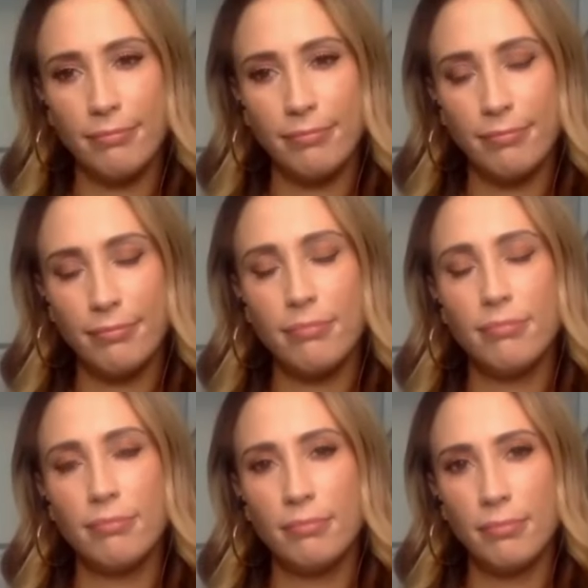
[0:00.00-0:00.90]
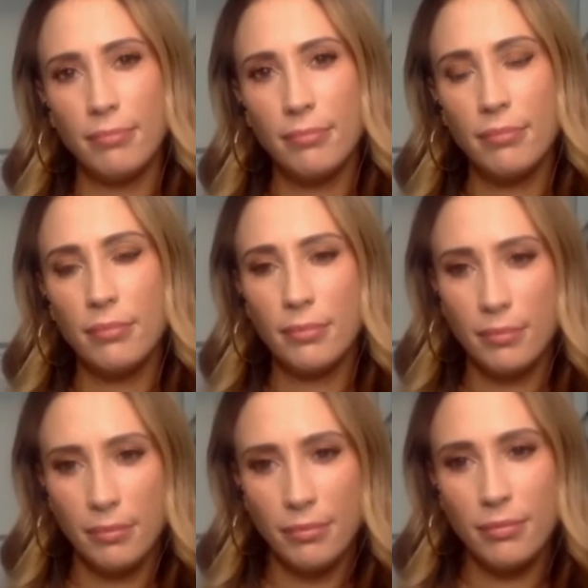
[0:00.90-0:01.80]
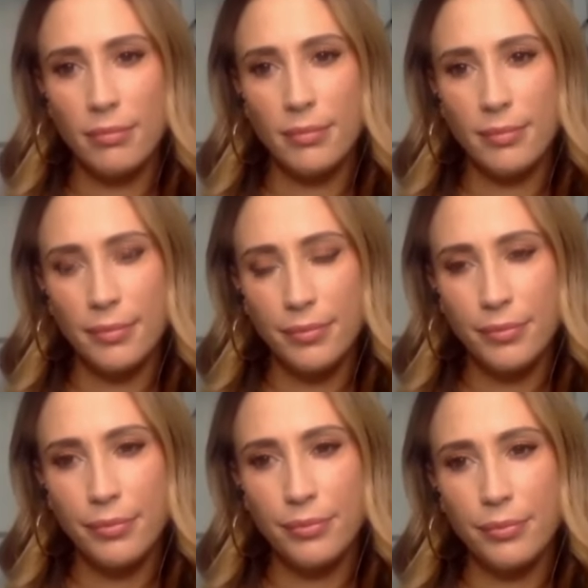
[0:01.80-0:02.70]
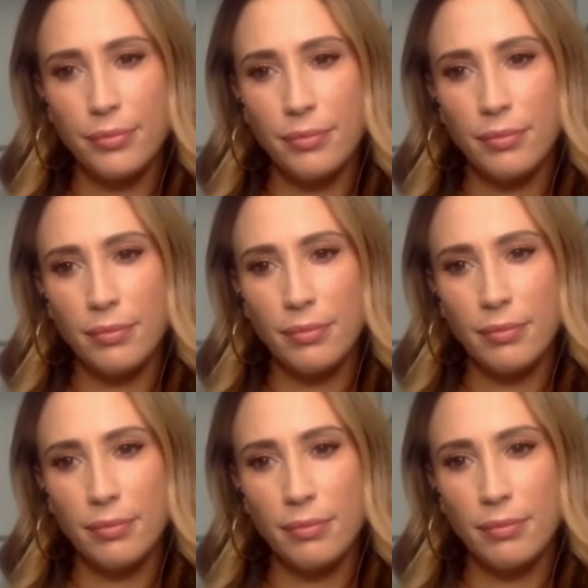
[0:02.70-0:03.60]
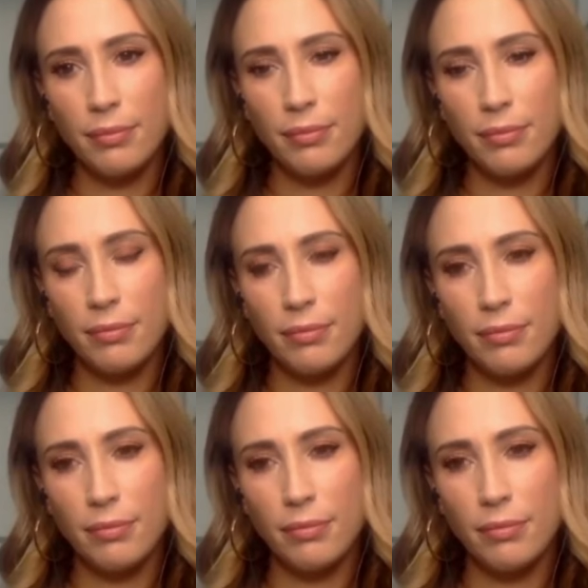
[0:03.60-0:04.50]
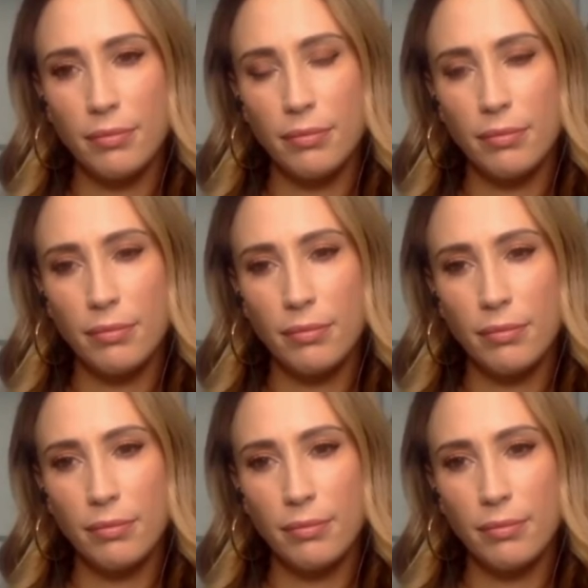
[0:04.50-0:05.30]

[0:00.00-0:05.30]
(silent)